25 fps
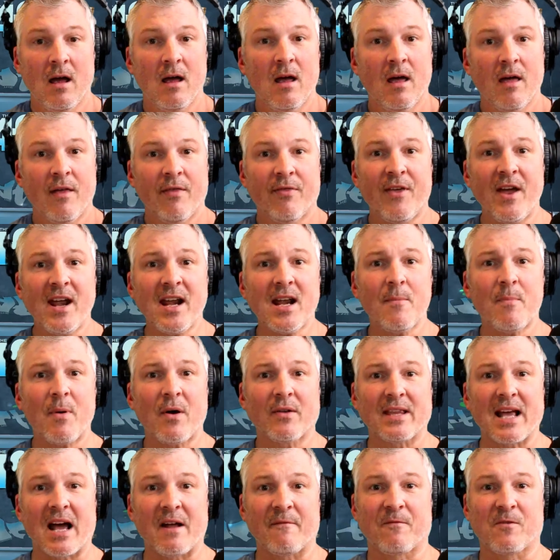Think about
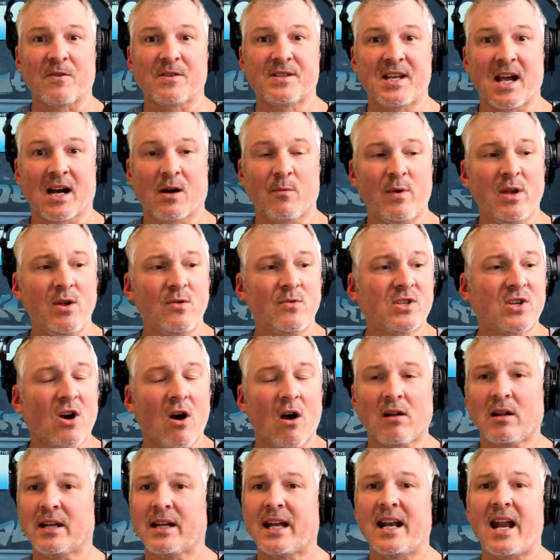that for a second. We use
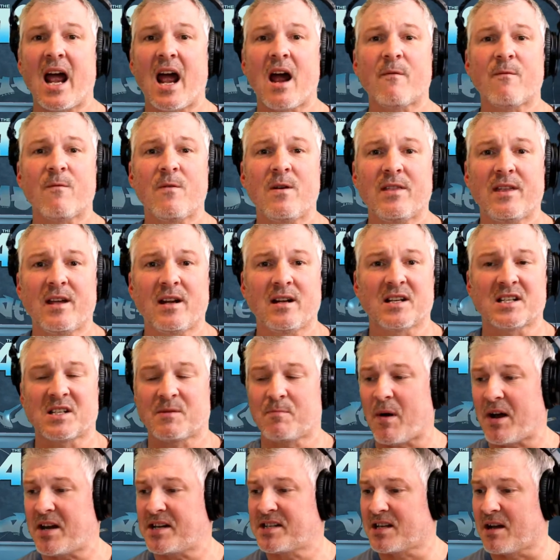garlic in everything to
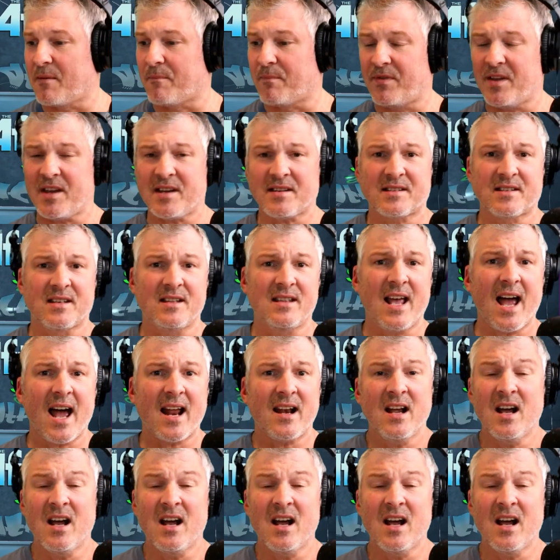spice up this and that.